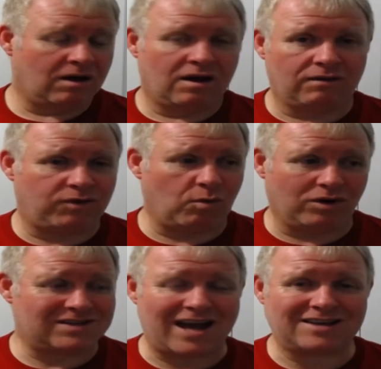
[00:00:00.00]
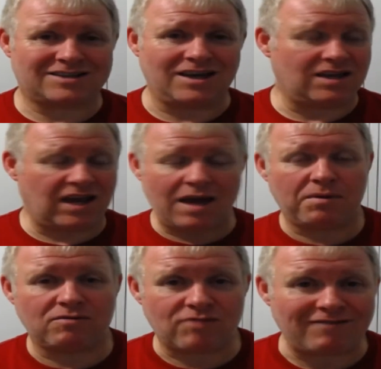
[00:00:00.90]
If you want to tax it and you get a
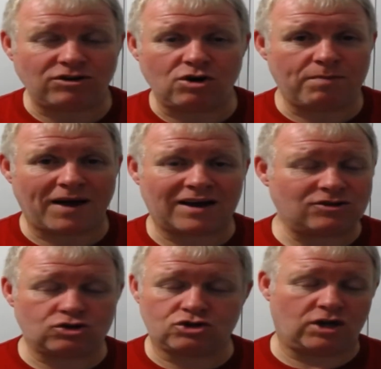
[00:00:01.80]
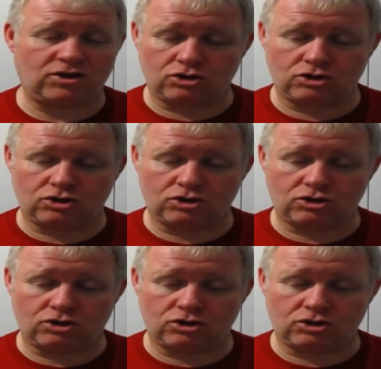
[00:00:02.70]
bit of revenue back, honestly,